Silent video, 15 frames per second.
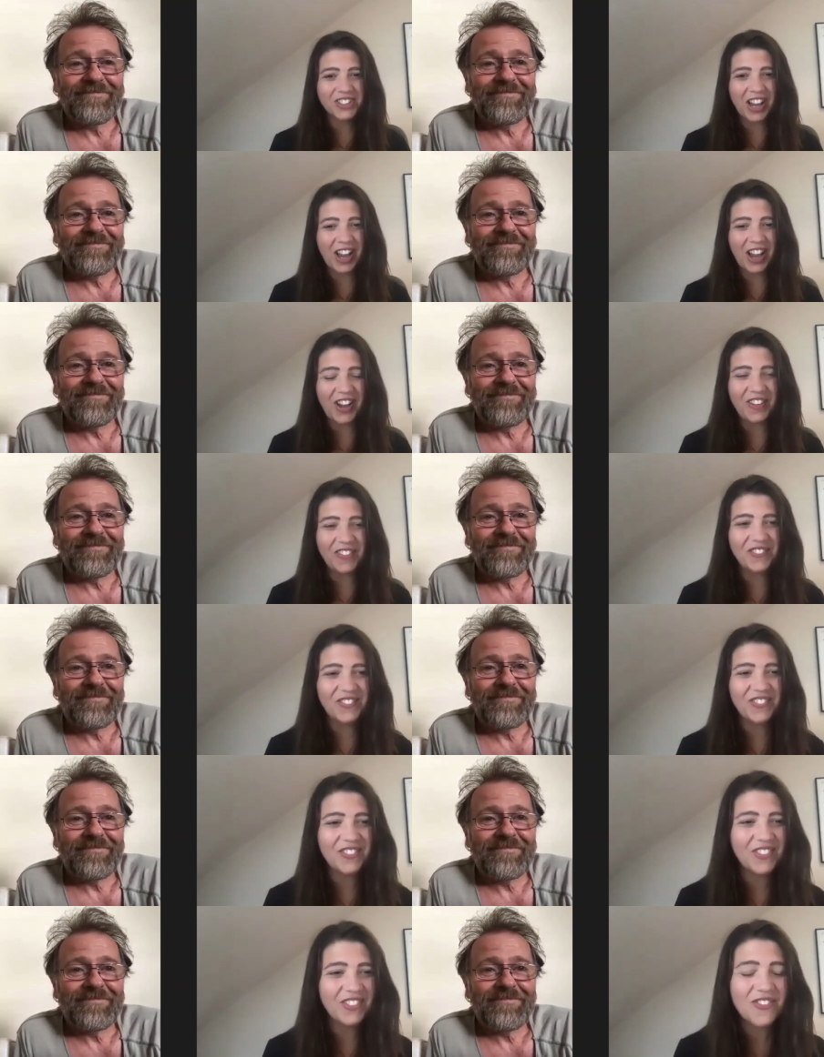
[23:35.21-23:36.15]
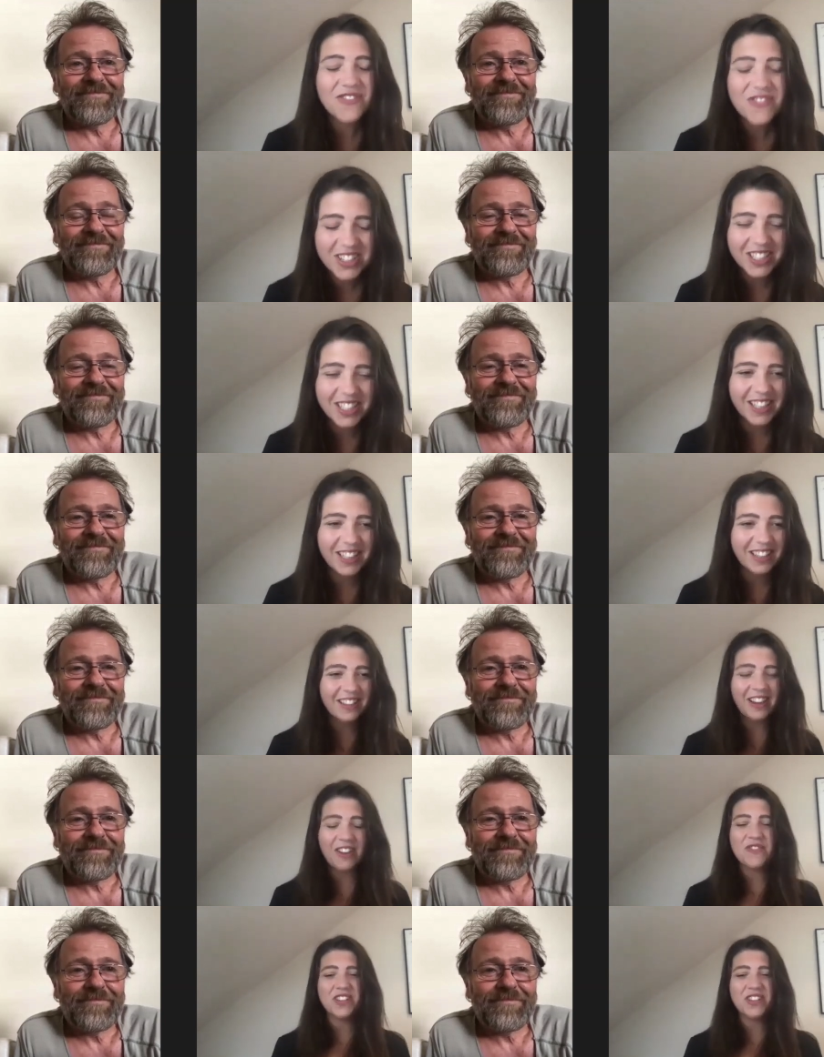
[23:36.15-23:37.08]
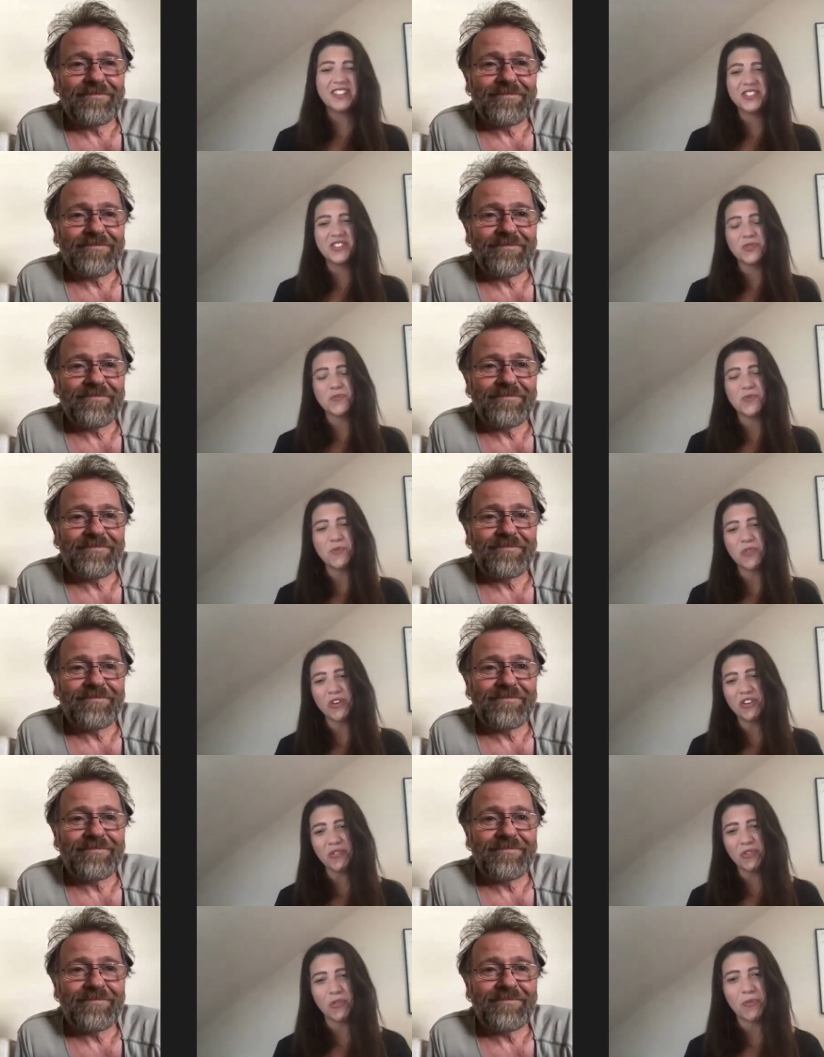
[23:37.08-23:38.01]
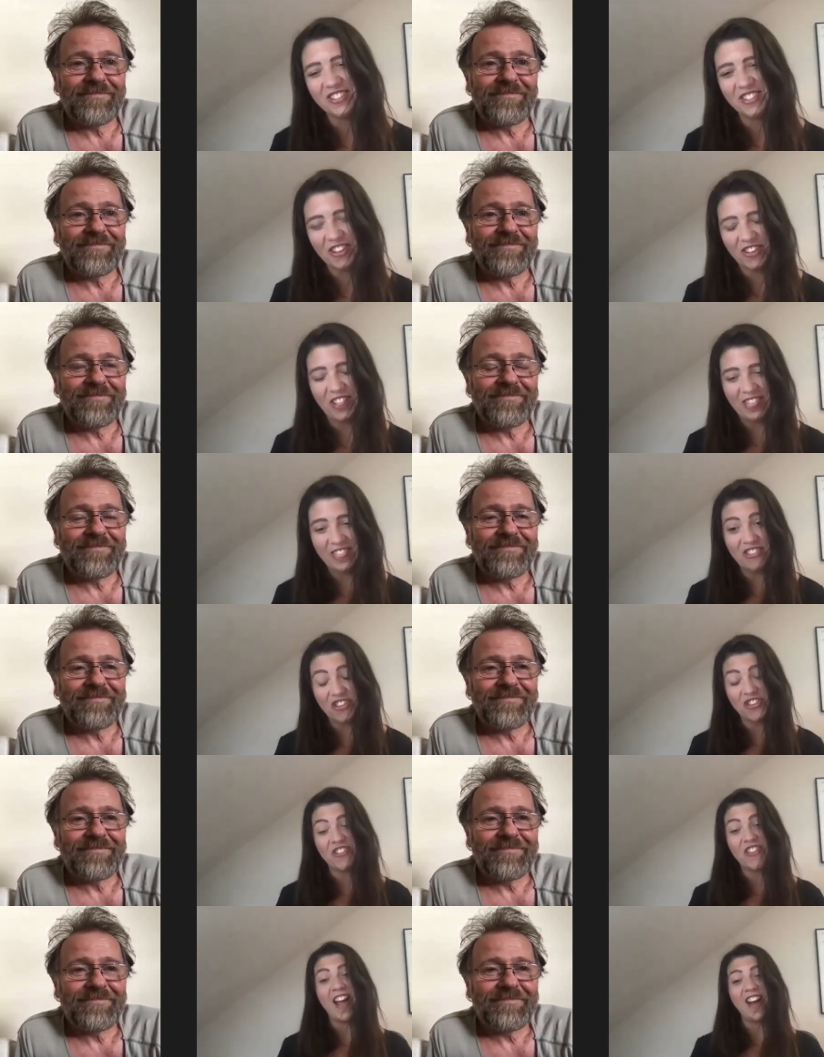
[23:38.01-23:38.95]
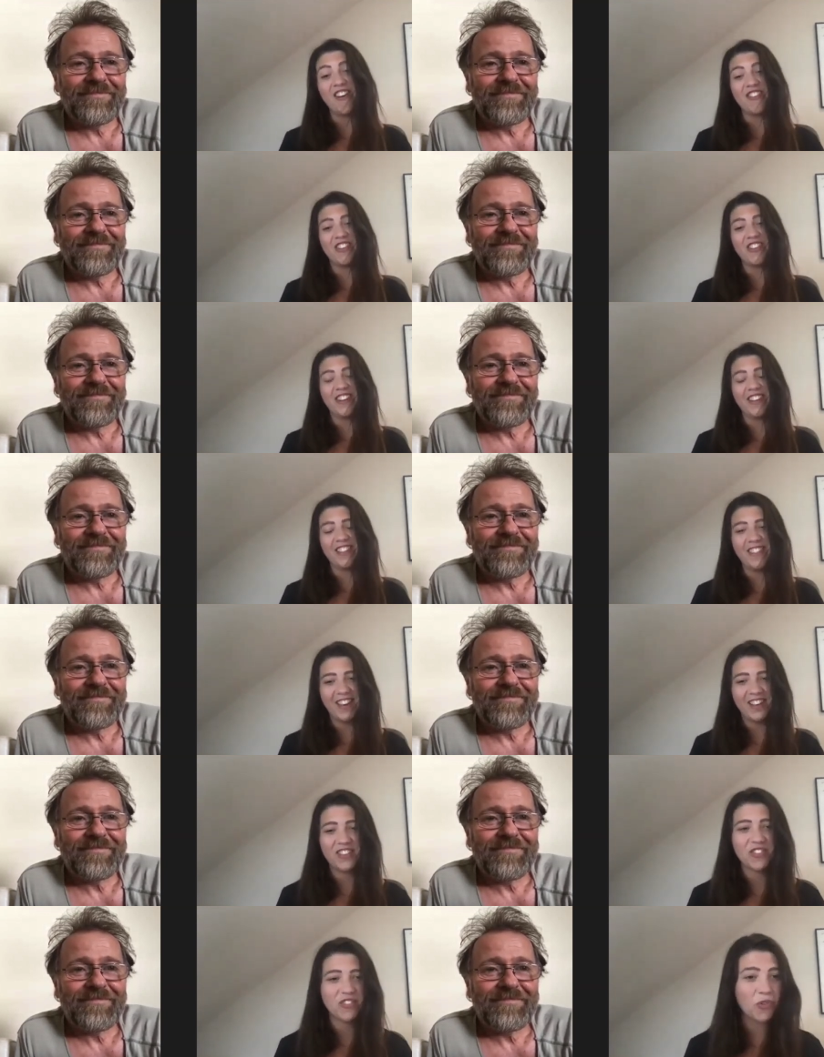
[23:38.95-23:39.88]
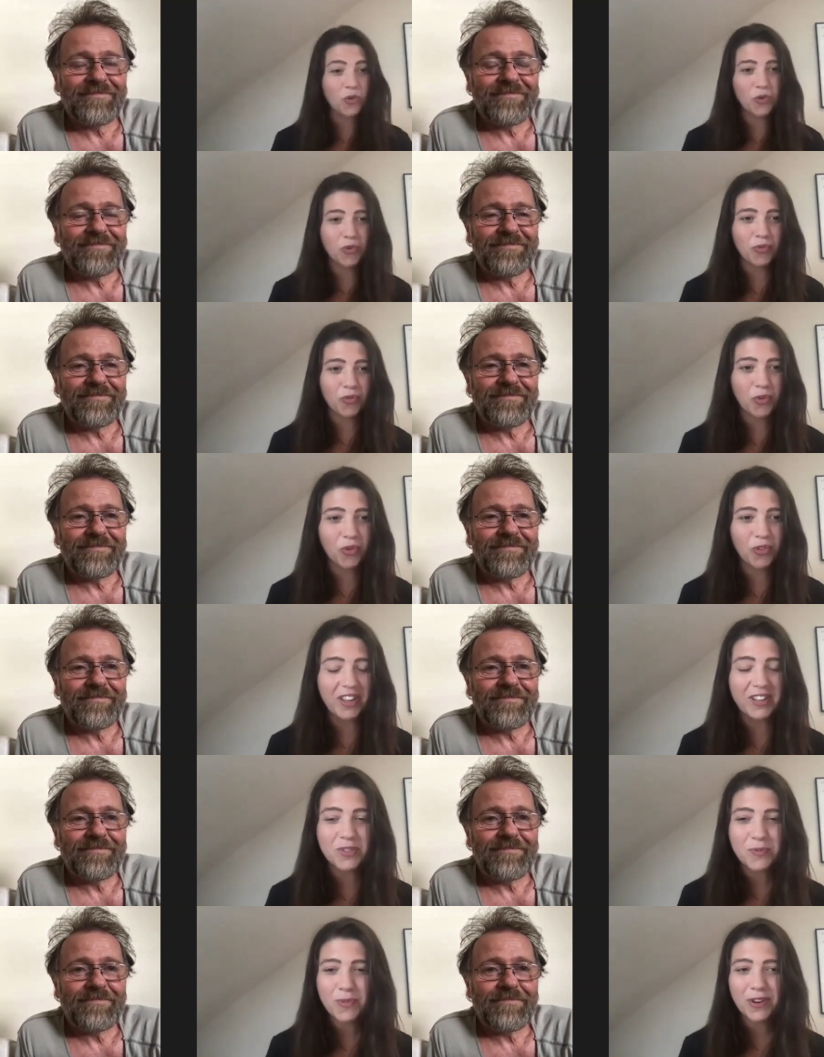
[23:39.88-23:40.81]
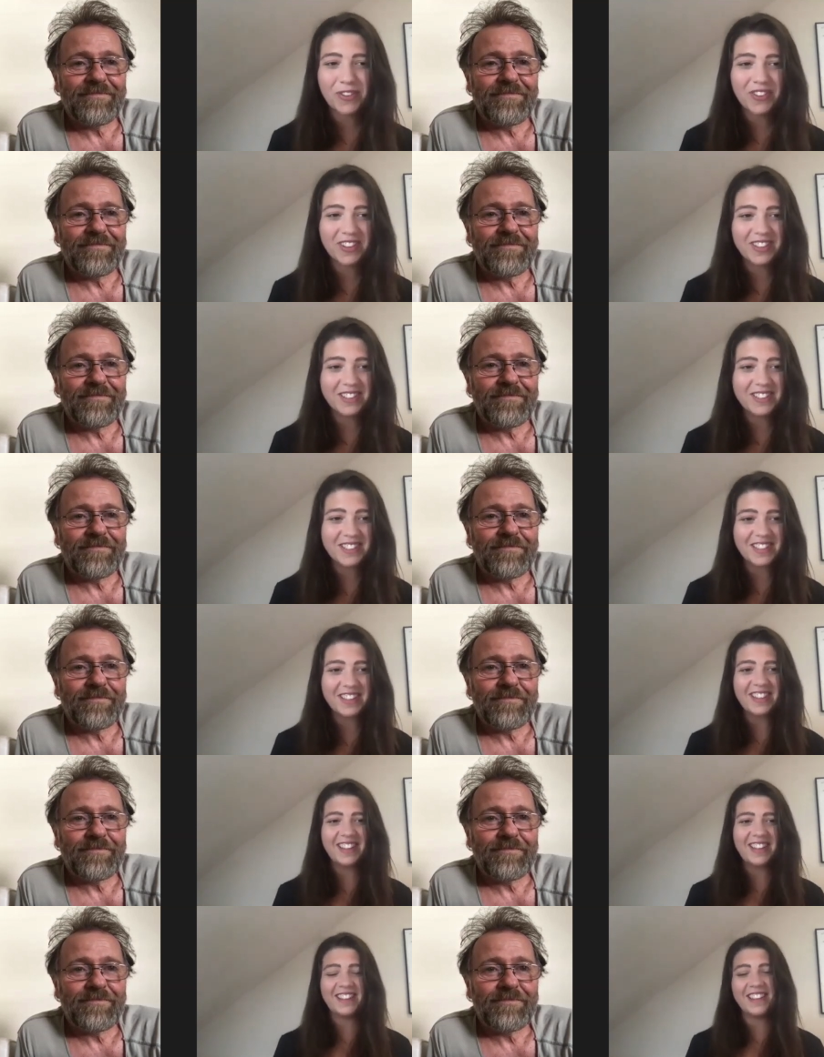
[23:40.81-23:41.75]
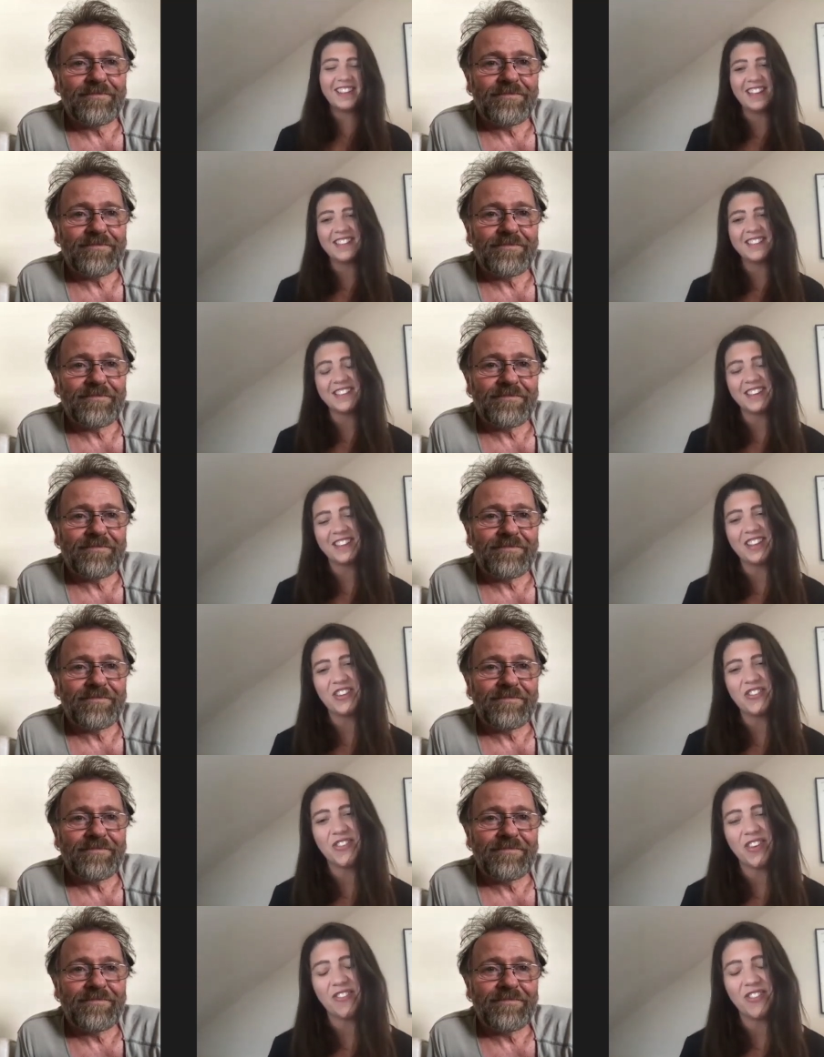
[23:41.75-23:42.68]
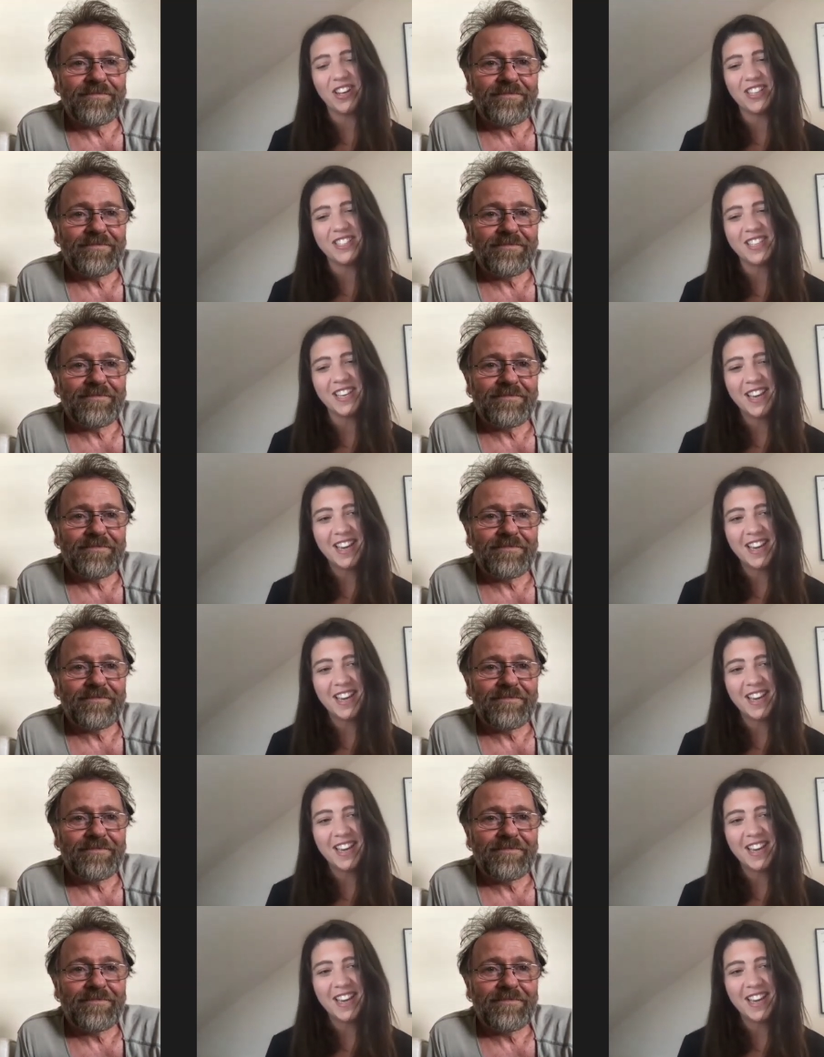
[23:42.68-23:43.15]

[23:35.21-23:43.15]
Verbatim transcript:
Speaker 1: Um, really, I mean, it's just been wonderful speaking just now, and, and thanks all for all the experience and the, the insight that you've given us.